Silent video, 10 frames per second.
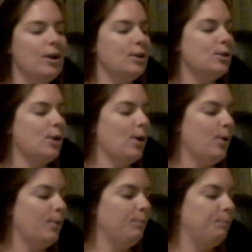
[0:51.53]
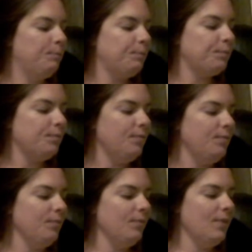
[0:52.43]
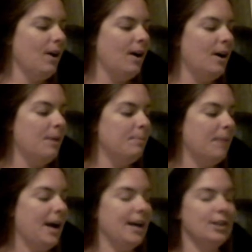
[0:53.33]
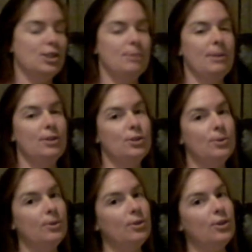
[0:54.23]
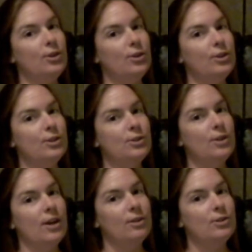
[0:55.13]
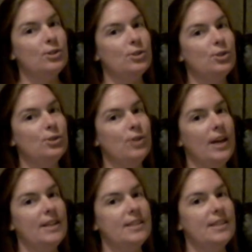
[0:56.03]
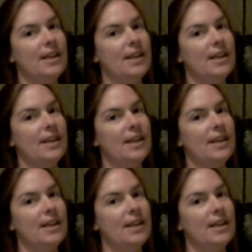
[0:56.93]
So I actually made $232 in 2 days.